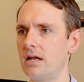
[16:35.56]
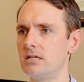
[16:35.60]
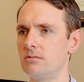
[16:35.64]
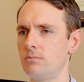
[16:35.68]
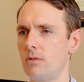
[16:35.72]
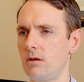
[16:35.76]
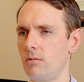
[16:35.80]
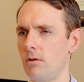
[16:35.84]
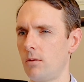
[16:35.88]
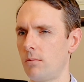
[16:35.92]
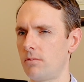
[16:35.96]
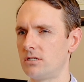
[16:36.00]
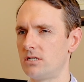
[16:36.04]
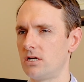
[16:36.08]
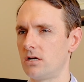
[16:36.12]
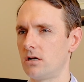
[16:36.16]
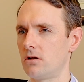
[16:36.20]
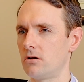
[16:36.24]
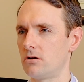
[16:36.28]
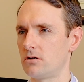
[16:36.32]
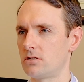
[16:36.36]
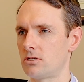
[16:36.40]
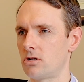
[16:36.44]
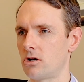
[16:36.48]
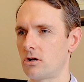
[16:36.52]
is maybe a
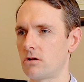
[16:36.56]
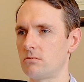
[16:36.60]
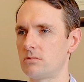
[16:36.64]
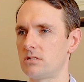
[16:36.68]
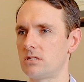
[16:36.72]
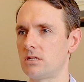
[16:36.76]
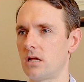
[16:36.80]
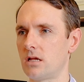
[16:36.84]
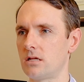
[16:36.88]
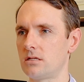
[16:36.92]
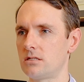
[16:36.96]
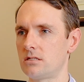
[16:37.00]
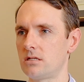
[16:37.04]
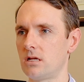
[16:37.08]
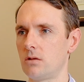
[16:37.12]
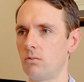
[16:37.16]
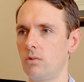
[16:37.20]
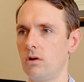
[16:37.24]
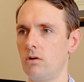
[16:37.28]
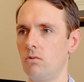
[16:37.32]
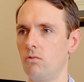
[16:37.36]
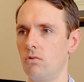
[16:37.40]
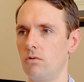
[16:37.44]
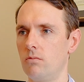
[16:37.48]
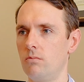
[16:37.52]
particular circumstance that
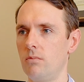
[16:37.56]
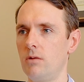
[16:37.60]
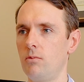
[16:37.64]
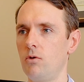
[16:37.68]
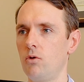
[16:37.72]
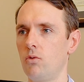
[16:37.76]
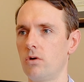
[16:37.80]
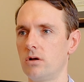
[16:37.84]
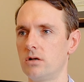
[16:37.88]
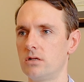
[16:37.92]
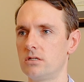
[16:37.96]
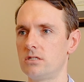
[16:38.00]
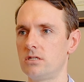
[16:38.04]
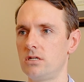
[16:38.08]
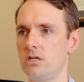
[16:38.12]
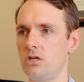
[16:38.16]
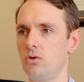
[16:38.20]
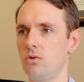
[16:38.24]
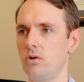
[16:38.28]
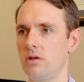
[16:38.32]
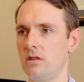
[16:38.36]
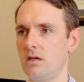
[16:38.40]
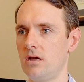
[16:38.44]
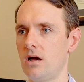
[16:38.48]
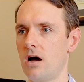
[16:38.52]
we would maybe want to see
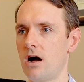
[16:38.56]
you in the